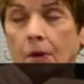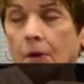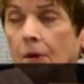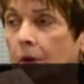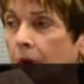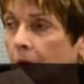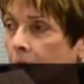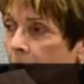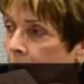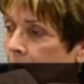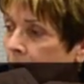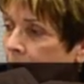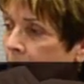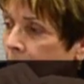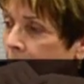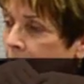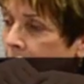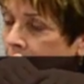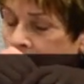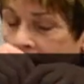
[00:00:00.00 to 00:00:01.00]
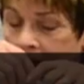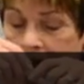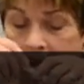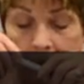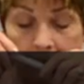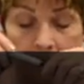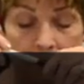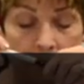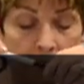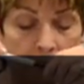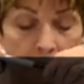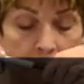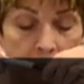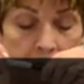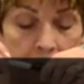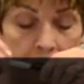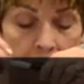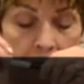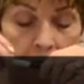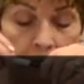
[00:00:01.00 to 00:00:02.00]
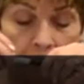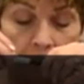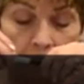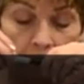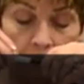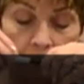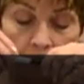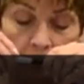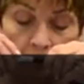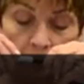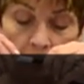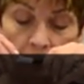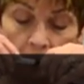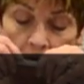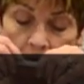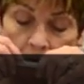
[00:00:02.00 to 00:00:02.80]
[no speech]